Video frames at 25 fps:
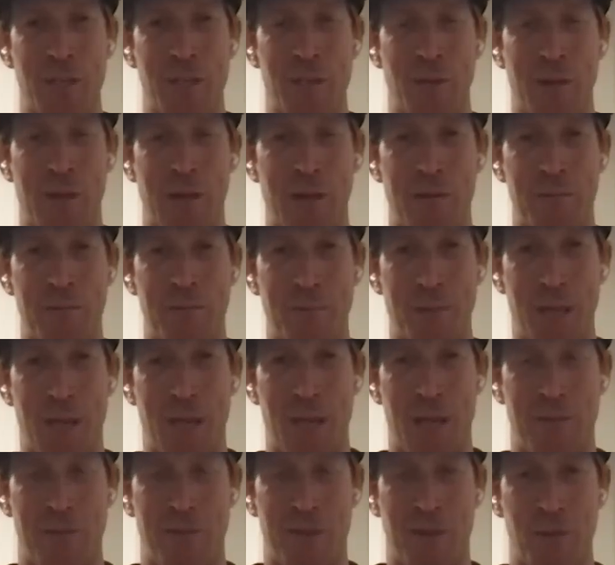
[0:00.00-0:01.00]
So
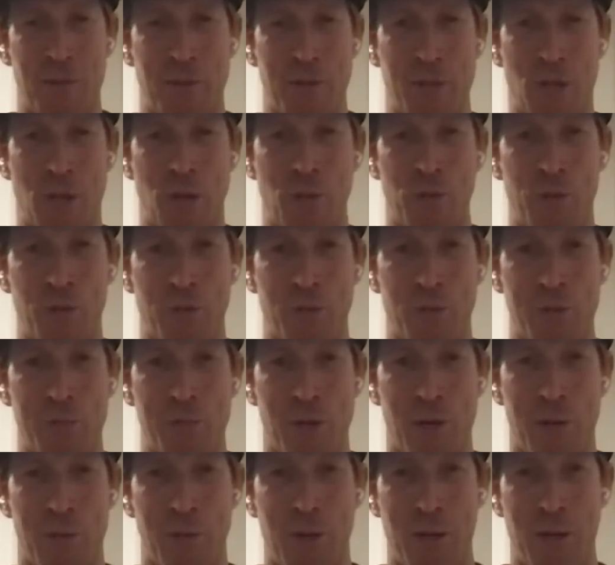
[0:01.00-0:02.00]
yeah, if that was sold to you as
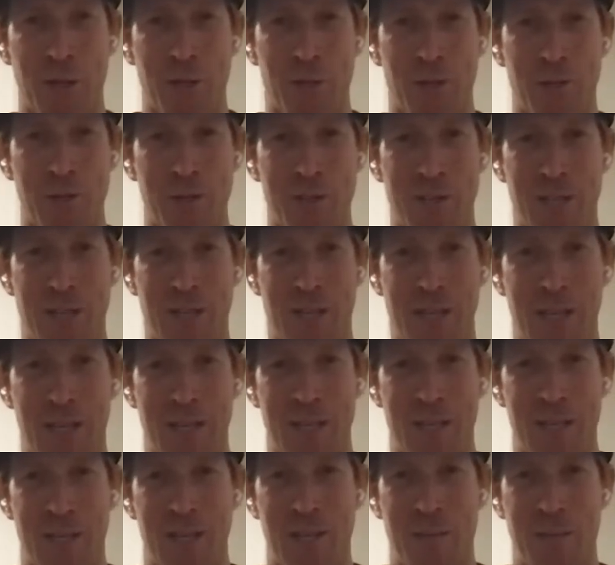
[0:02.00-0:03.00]
my bike, I would say
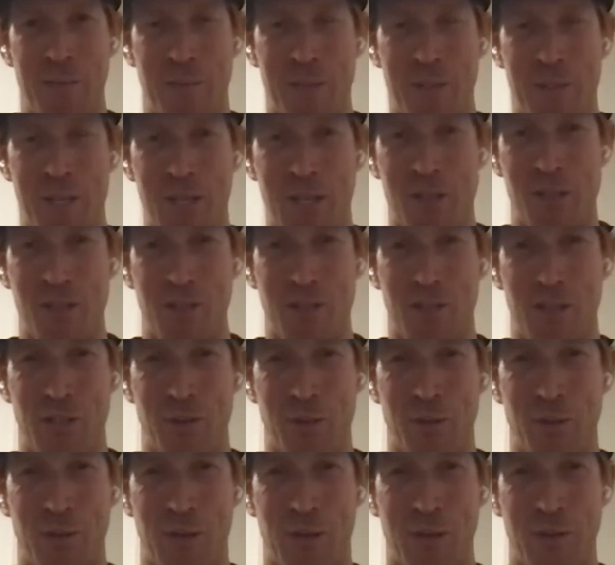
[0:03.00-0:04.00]
potentially you
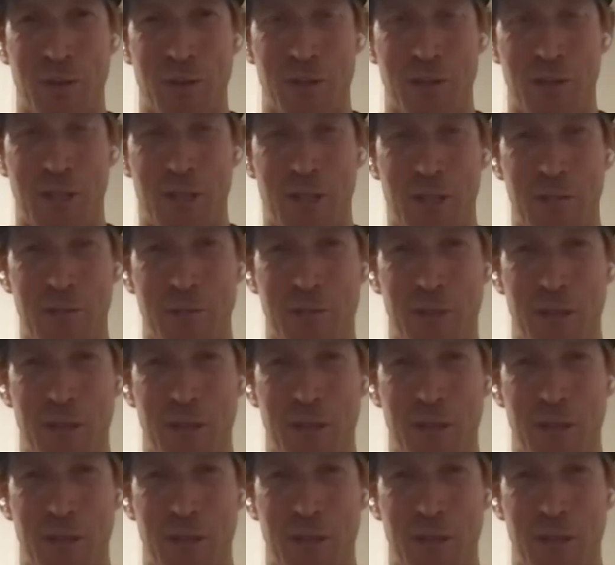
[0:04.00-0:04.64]
were, yeah,